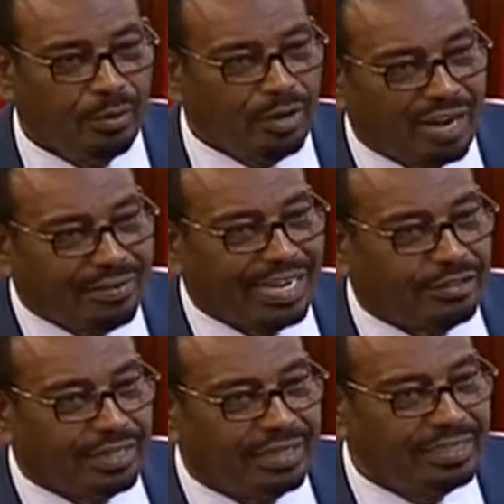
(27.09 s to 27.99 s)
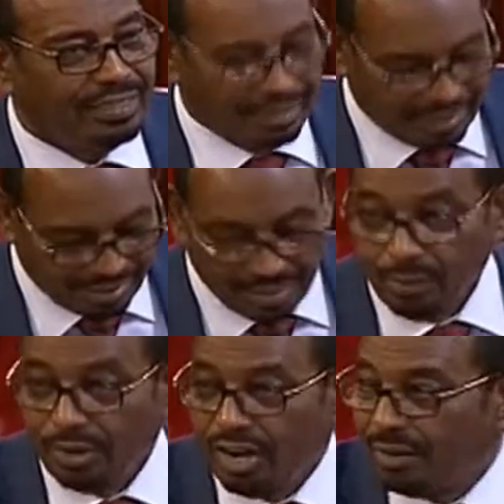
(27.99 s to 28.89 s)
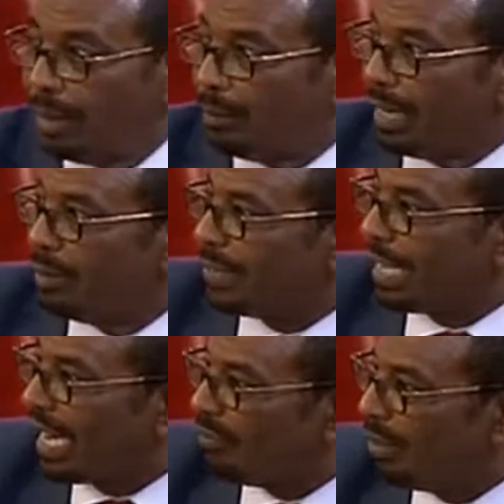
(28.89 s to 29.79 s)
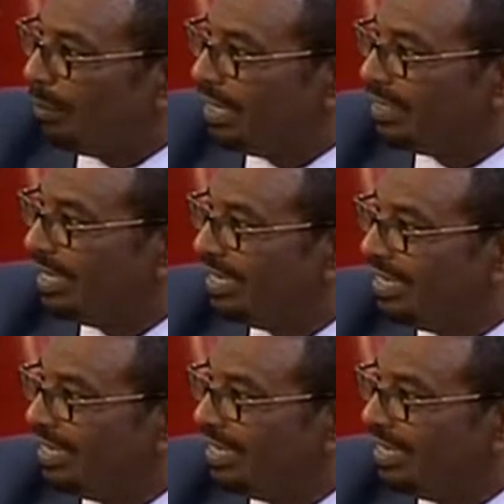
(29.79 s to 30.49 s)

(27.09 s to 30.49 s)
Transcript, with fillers: We don't have a country. We don't have, uh, Madam Speaker, can I have one minute?